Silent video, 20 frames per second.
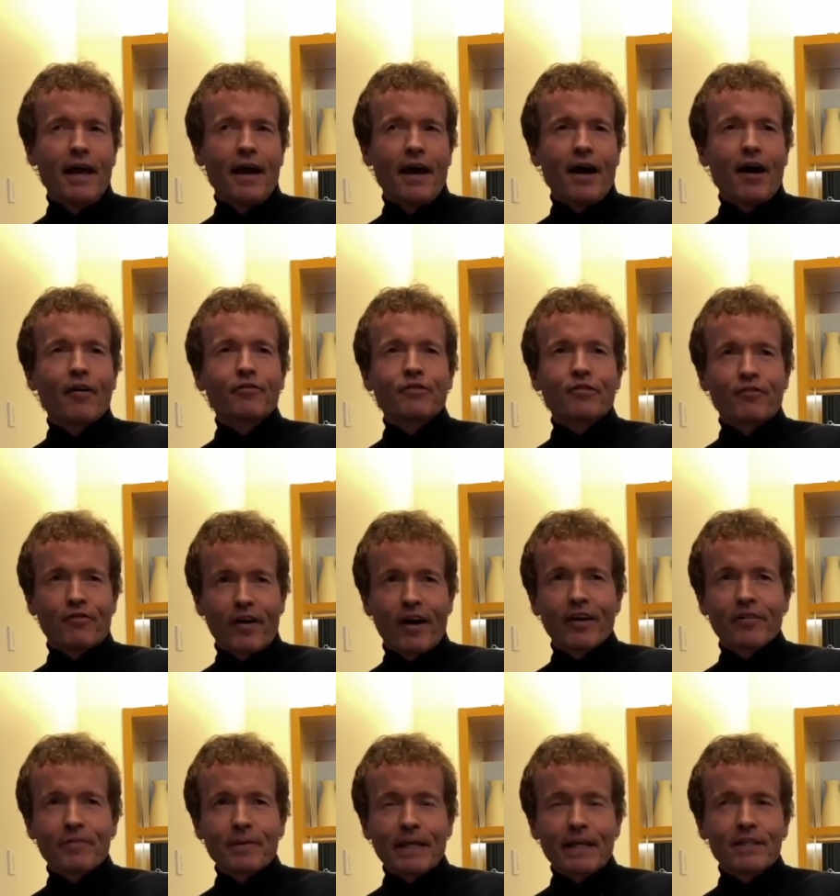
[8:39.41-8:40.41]
After
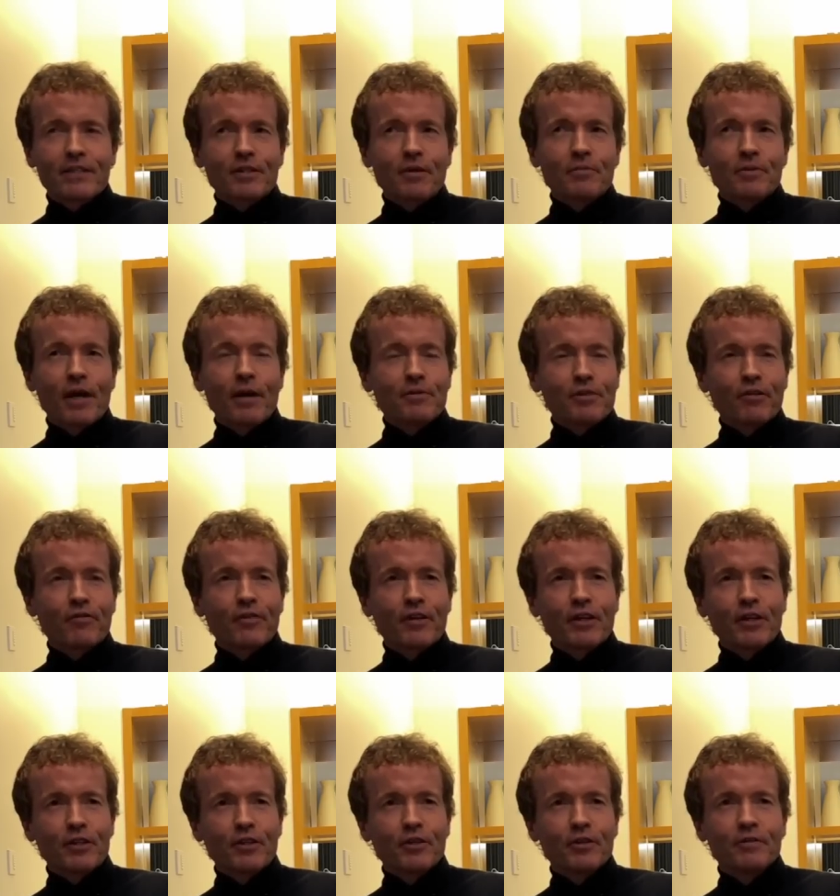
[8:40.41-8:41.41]
five minutes, sometimes you
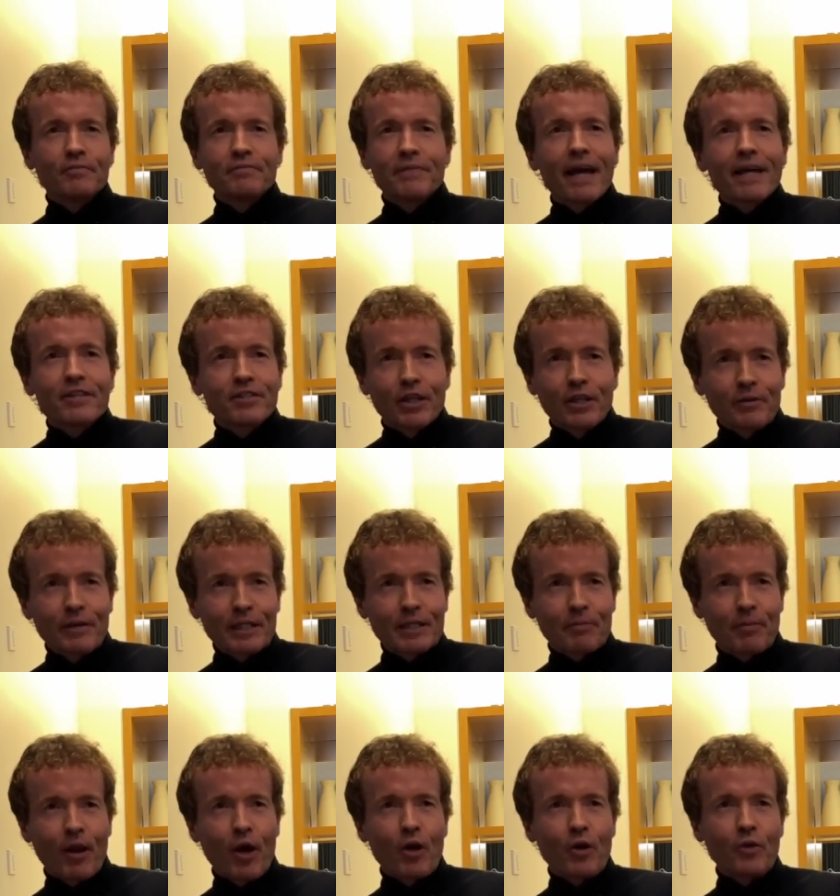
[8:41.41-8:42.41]
feel your head's going to
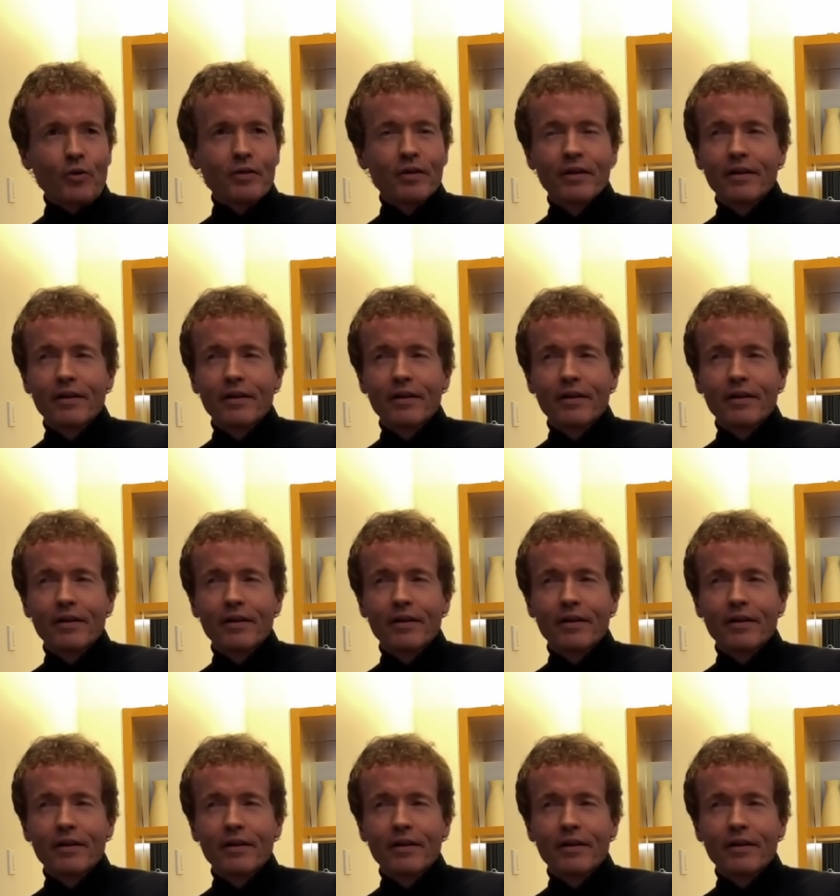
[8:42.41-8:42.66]
explode.